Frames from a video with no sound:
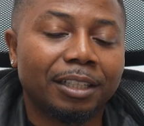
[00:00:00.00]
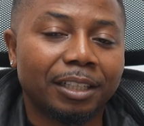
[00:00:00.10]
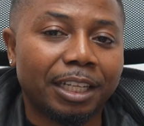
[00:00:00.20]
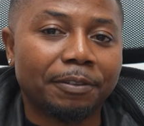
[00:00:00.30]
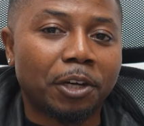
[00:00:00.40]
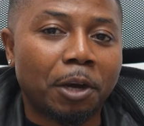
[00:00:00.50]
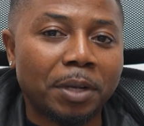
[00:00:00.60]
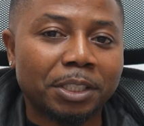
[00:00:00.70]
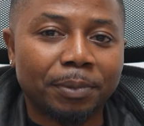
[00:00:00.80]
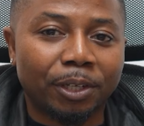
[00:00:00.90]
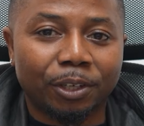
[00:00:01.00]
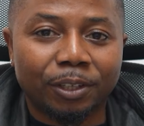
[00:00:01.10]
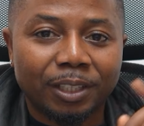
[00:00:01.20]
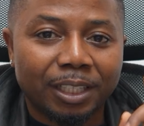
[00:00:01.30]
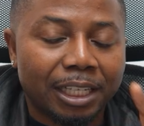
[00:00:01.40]
leave your comments
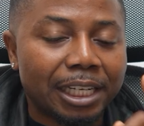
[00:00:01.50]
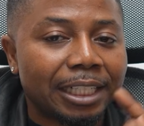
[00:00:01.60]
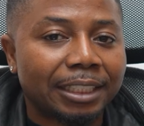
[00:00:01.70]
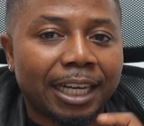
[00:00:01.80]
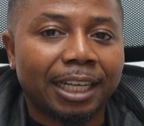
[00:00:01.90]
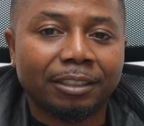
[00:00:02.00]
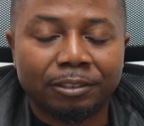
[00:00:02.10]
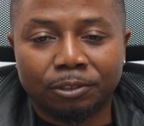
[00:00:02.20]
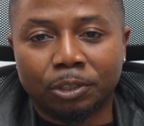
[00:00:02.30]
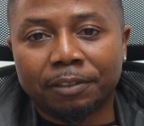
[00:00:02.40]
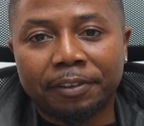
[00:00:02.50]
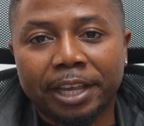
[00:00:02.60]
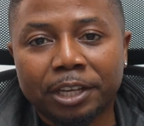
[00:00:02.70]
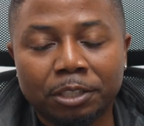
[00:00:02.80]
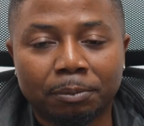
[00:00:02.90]
below, click that
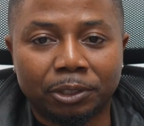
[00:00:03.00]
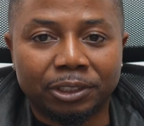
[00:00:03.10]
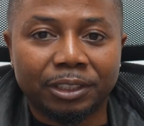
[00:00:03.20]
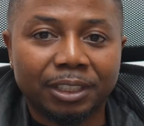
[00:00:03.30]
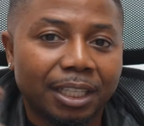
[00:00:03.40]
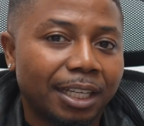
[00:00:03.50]
notification button,